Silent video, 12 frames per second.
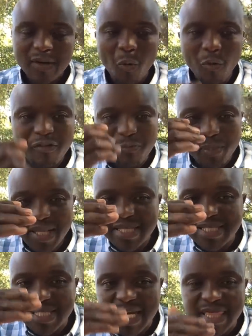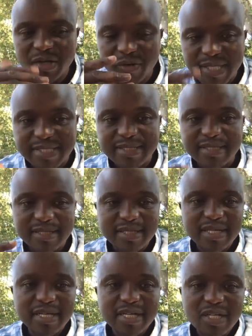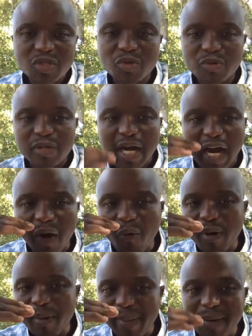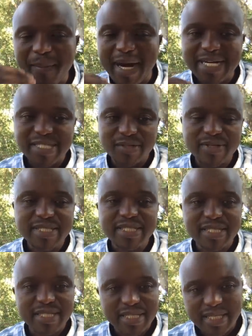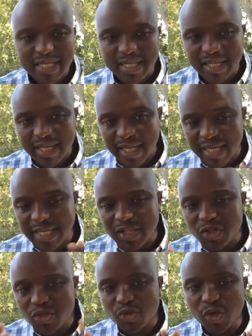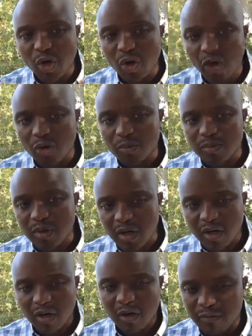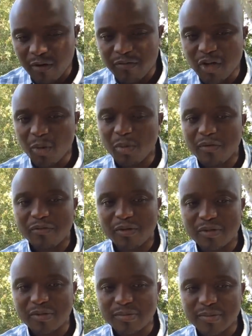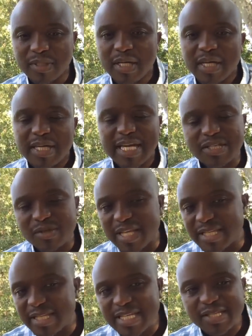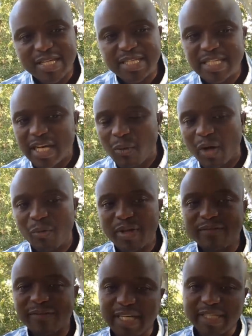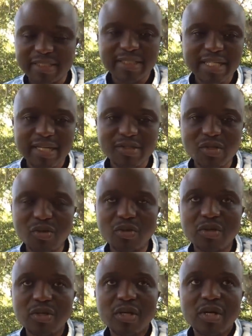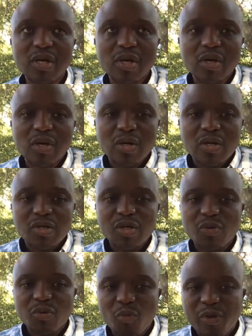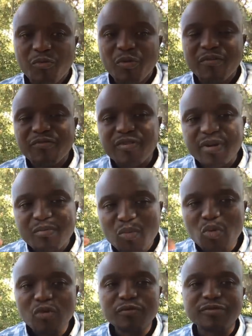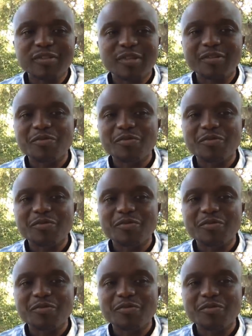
we've built in the risk to how we minimize the risk into your portfolio. Yeah, so that's essentially what we have done. Yeah, so we've removed